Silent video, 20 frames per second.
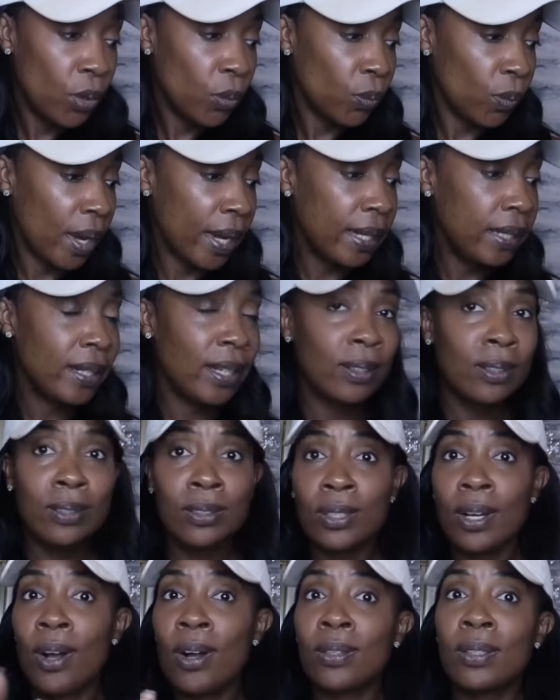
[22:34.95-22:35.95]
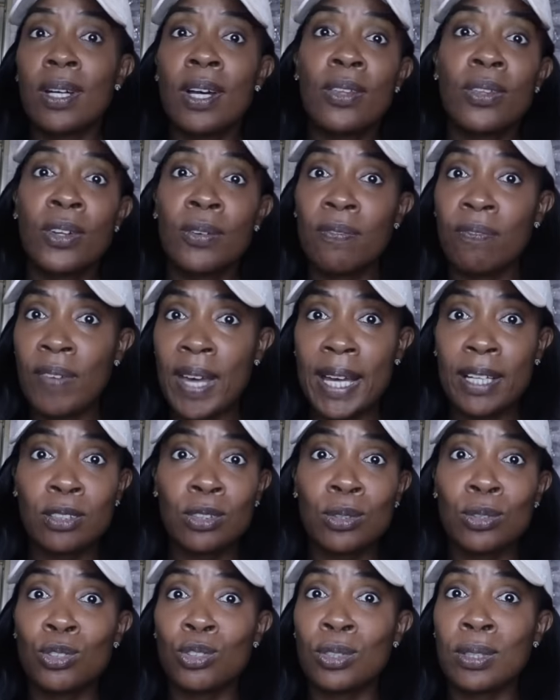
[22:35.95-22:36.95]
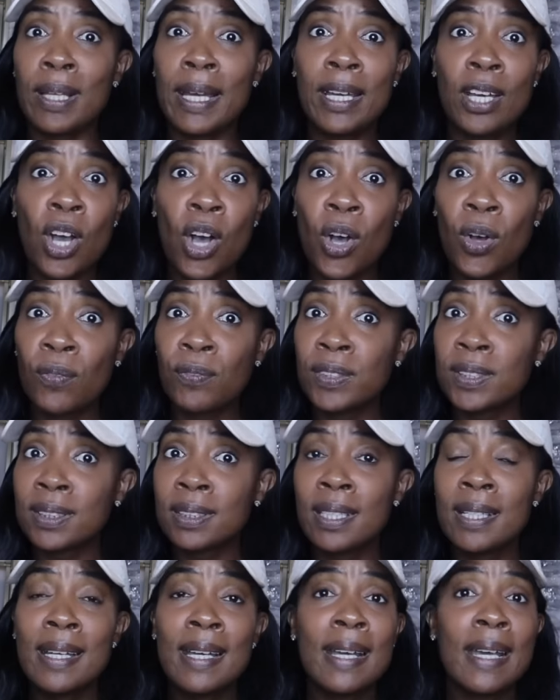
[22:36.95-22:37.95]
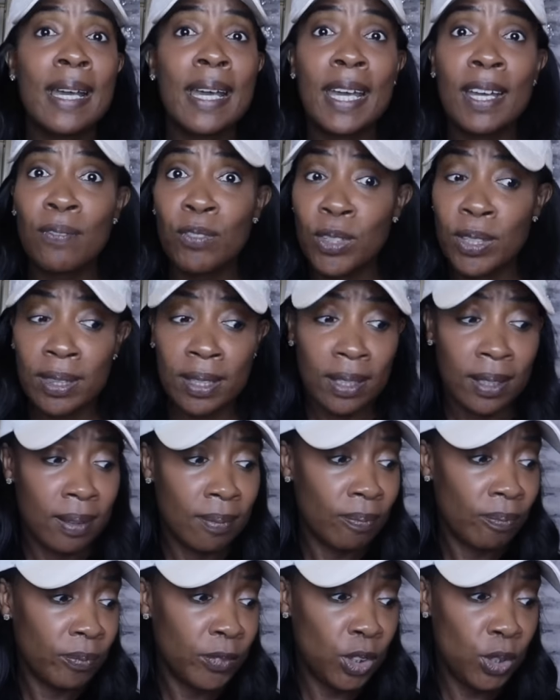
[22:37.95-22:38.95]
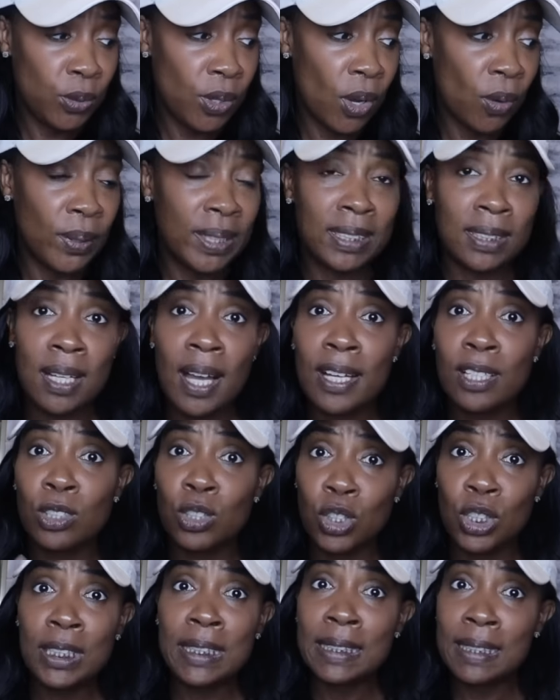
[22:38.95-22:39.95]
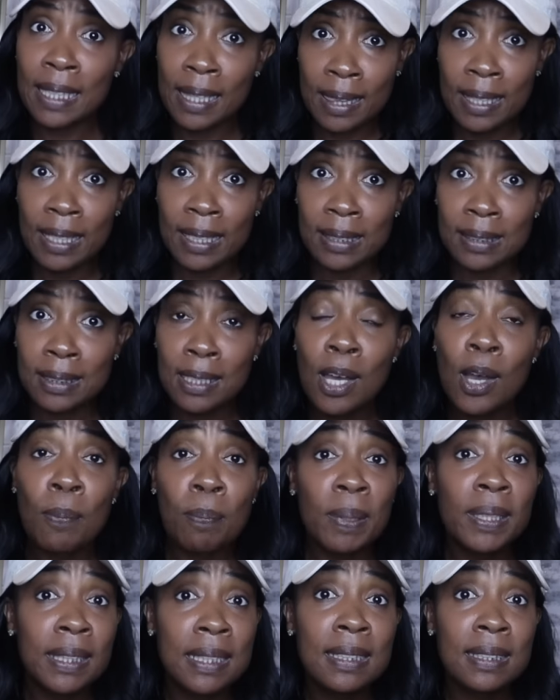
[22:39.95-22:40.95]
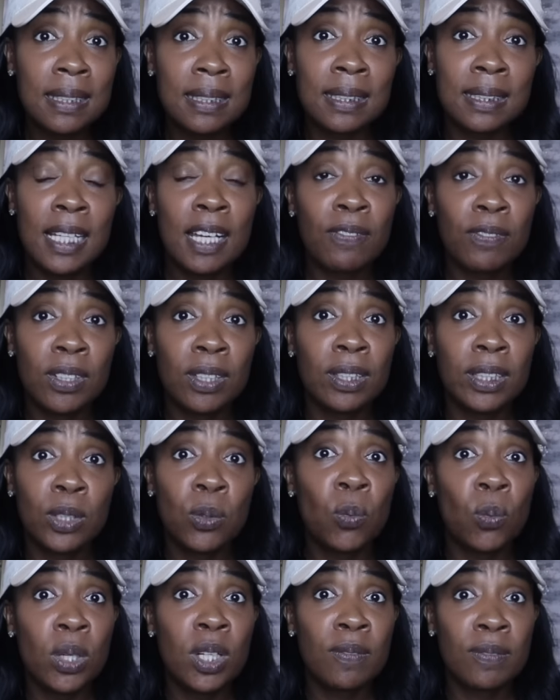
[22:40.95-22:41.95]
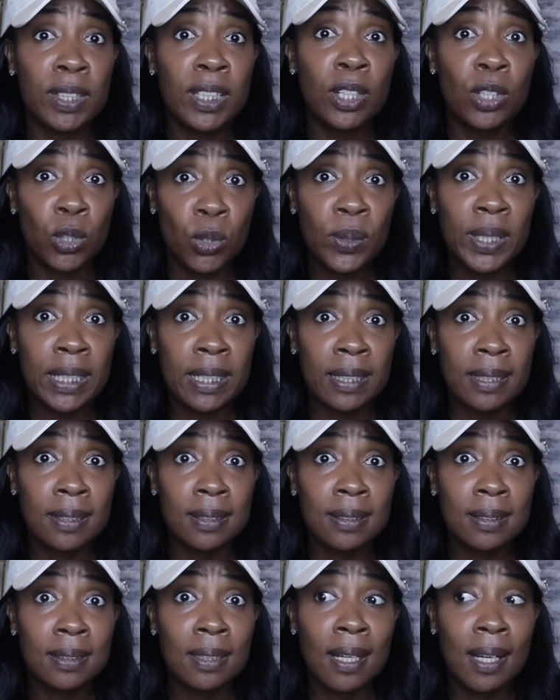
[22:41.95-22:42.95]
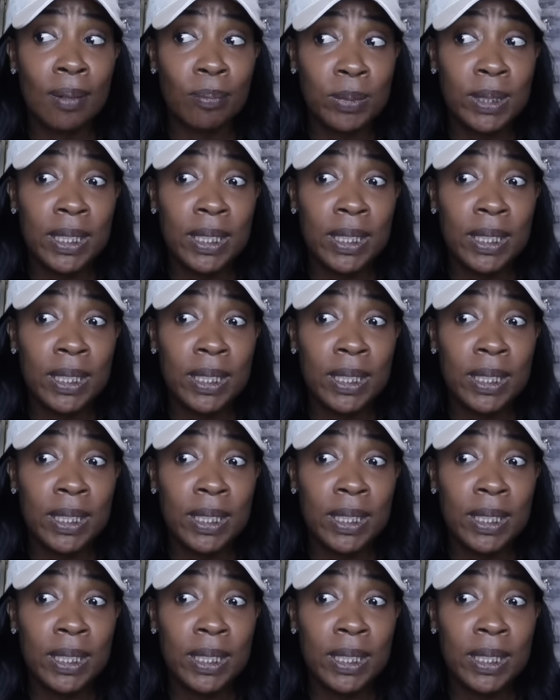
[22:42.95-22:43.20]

right? Now, there's all other factors, layoffs, everything. You know, it's not just this. But this is definitely one of the ingredients. I'm